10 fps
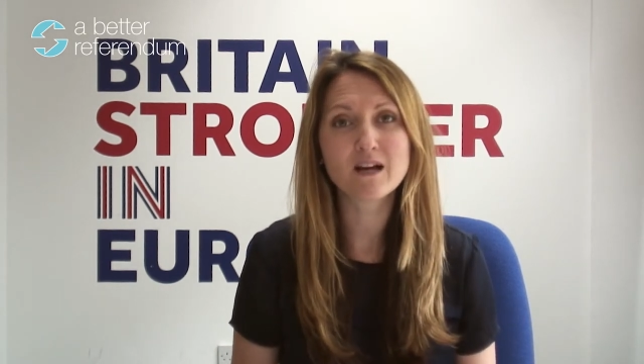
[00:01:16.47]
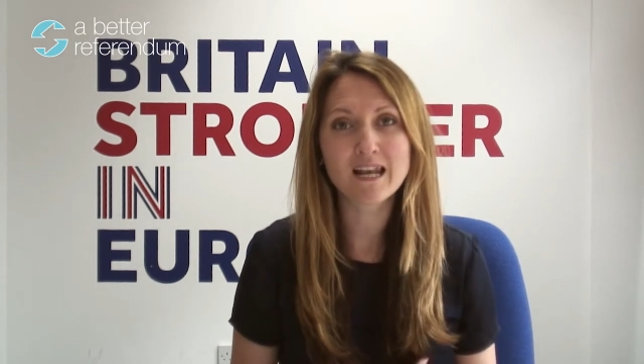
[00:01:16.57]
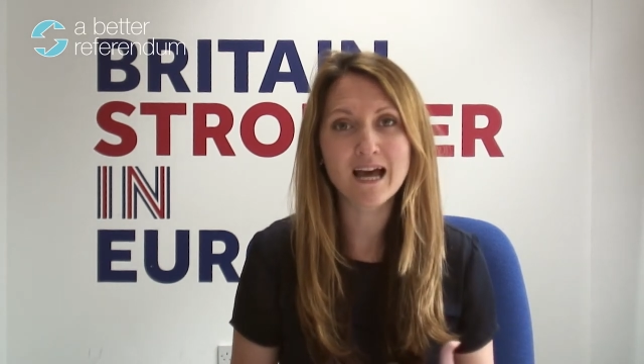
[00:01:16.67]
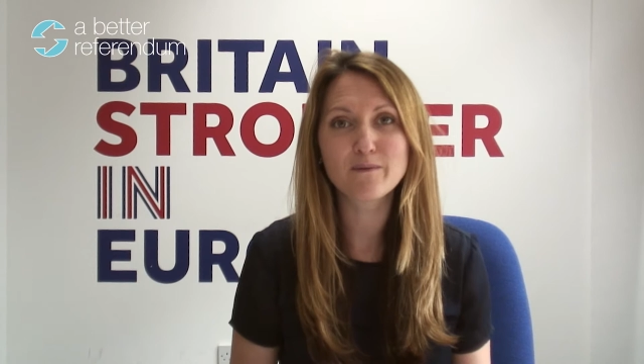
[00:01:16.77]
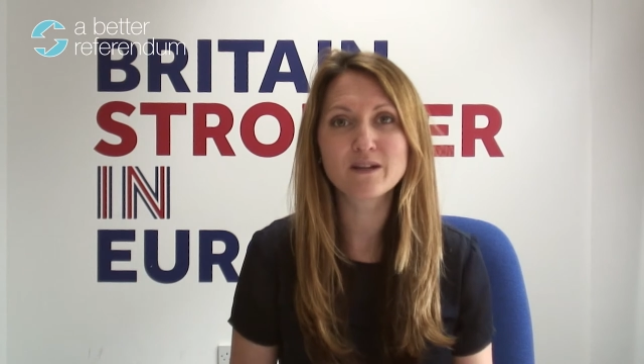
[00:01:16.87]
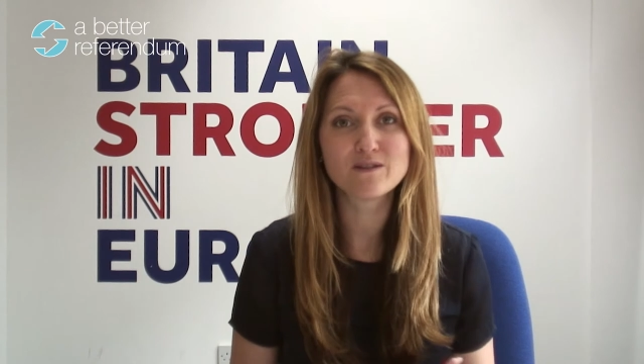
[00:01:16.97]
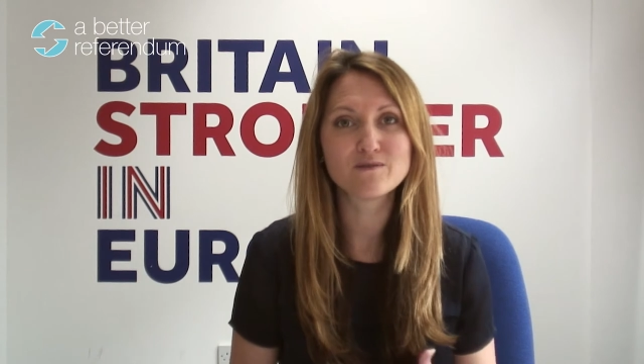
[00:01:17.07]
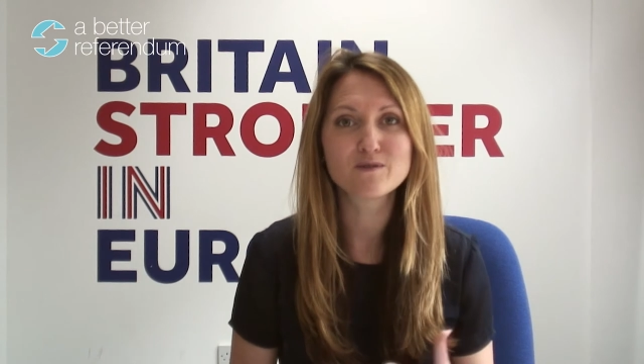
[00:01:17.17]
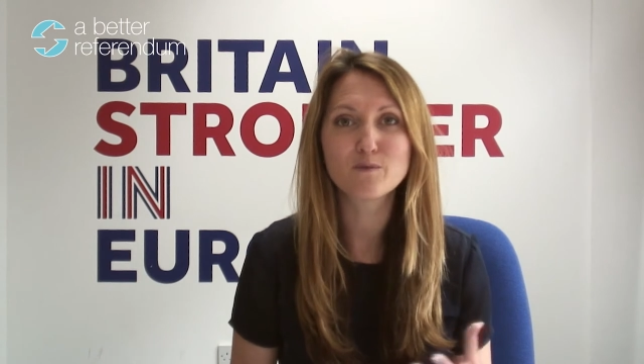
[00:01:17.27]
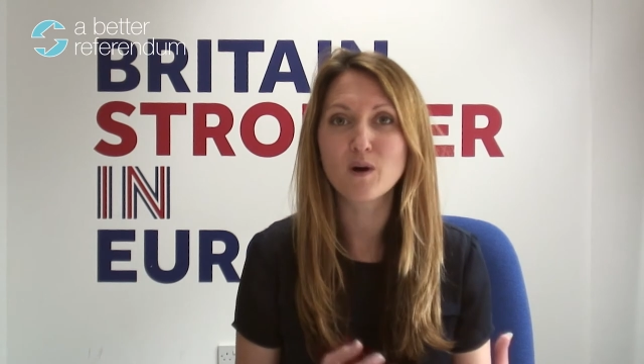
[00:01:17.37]
allowing you
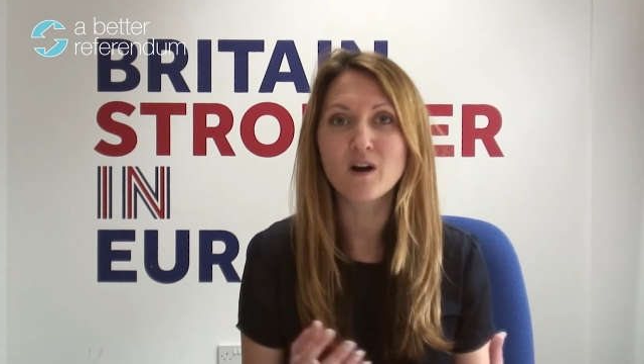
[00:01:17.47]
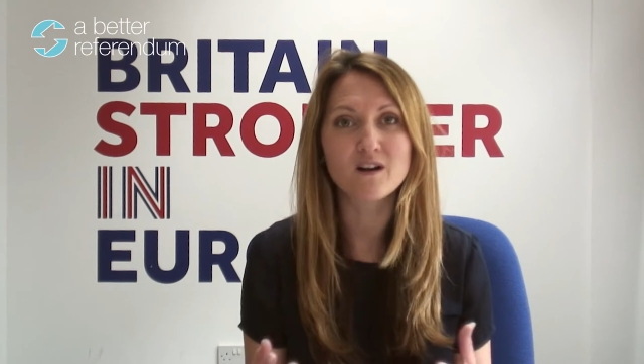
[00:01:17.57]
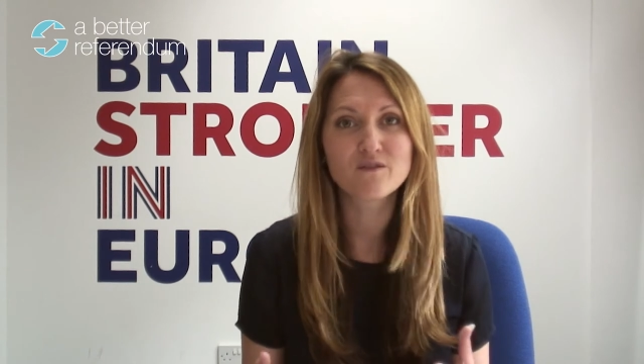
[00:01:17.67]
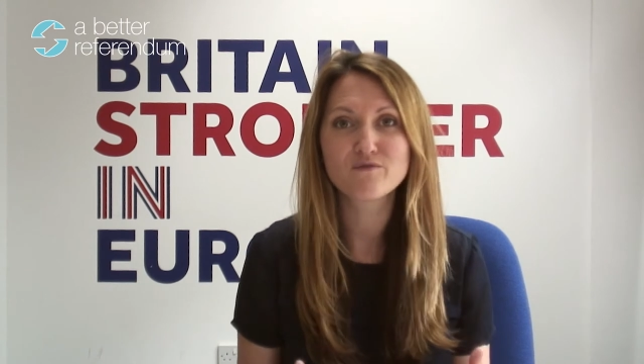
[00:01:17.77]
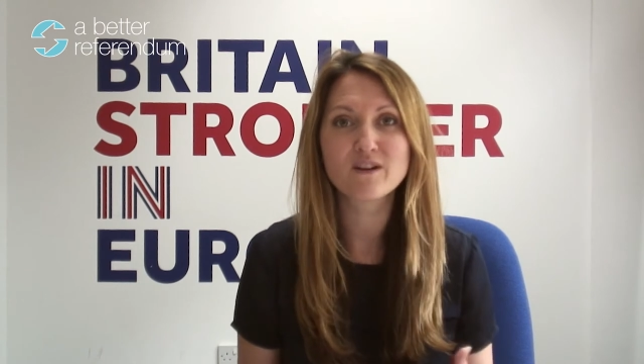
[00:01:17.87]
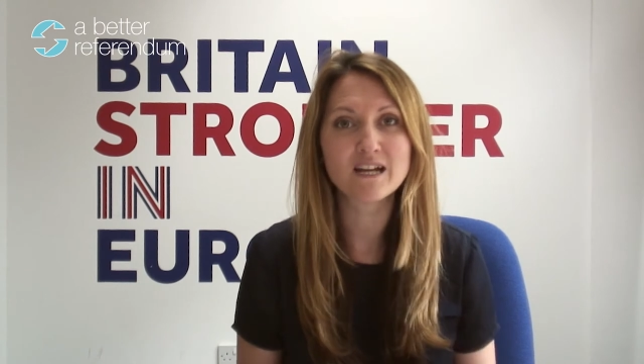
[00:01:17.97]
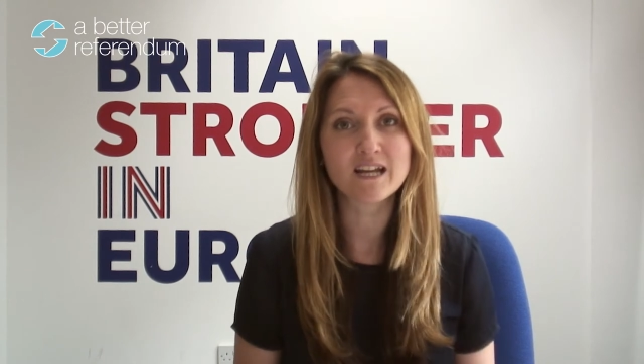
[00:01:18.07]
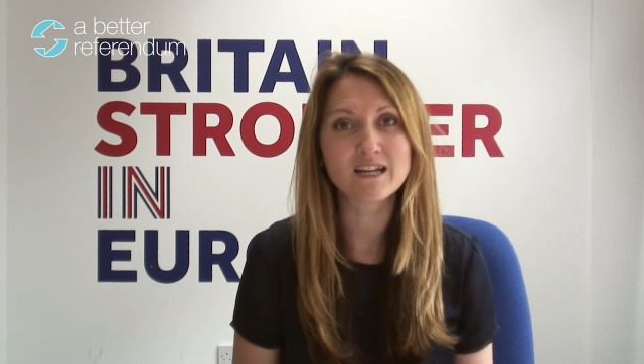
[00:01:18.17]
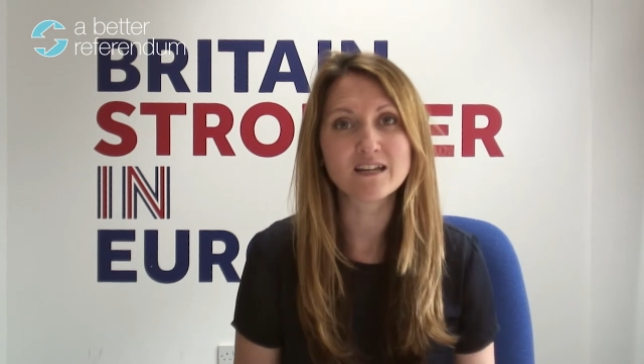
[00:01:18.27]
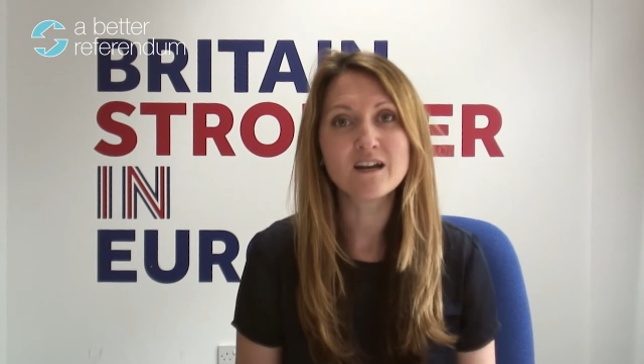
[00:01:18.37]
to work
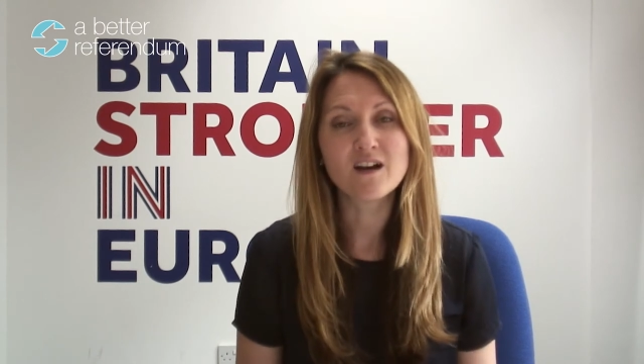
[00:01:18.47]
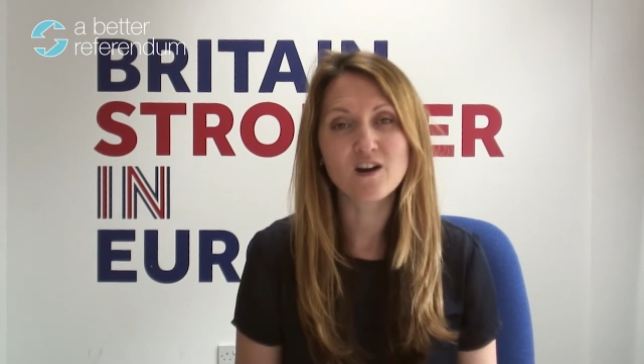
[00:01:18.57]
freely